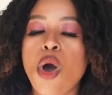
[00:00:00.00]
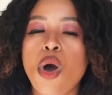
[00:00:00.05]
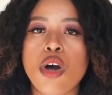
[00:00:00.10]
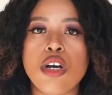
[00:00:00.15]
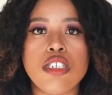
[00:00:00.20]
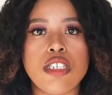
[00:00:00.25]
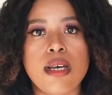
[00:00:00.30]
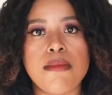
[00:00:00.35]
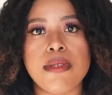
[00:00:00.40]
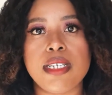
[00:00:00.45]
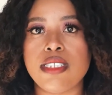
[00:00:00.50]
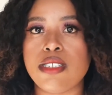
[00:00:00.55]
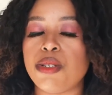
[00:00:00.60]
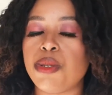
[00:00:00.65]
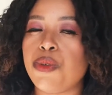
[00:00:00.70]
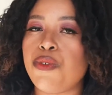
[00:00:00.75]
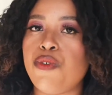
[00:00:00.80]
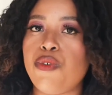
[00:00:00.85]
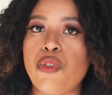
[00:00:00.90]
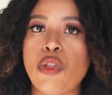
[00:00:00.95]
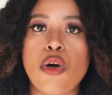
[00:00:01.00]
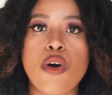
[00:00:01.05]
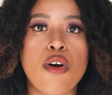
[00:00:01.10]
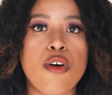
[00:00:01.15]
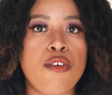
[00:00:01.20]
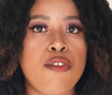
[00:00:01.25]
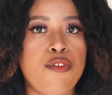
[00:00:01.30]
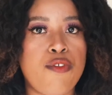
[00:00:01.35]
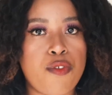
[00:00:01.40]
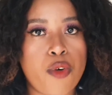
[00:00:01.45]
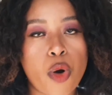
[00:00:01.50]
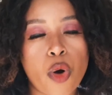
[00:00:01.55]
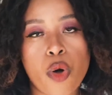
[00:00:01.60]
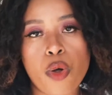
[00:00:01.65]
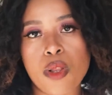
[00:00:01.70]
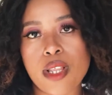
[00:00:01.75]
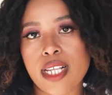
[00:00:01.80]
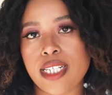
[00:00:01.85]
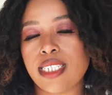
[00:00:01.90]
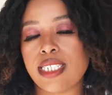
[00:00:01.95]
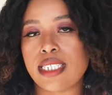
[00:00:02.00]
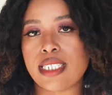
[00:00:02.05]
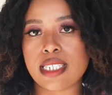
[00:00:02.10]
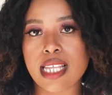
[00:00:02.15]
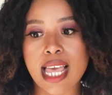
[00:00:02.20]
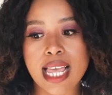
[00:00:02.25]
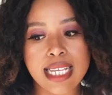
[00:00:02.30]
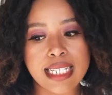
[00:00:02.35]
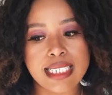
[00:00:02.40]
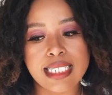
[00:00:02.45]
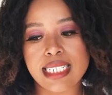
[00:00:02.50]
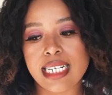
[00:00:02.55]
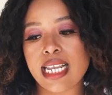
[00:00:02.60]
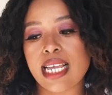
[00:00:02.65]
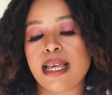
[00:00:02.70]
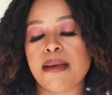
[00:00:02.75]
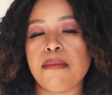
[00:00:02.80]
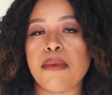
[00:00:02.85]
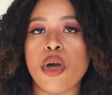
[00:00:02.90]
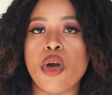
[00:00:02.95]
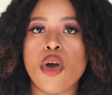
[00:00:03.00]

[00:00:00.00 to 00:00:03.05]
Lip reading: or sharp things on the floor fall. It's a science lab.